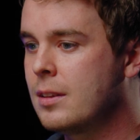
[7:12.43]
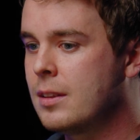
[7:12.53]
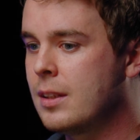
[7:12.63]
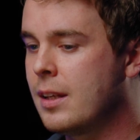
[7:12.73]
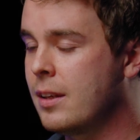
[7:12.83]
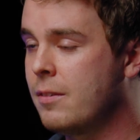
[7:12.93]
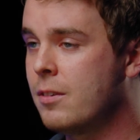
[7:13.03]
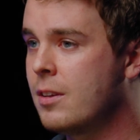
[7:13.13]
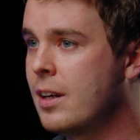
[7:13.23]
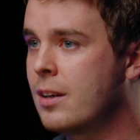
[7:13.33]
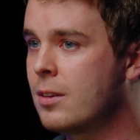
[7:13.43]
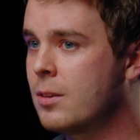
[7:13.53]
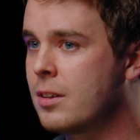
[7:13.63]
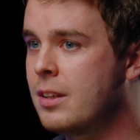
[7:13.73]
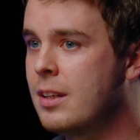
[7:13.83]
Like, if you're there,
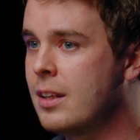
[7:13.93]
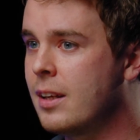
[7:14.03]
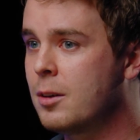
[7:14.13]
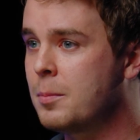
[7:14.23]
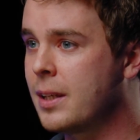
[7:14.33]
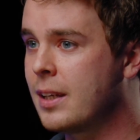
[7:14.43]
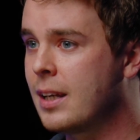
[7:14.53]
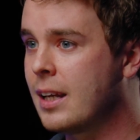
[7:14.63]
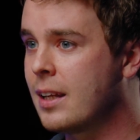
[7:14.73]
Lord, then help me.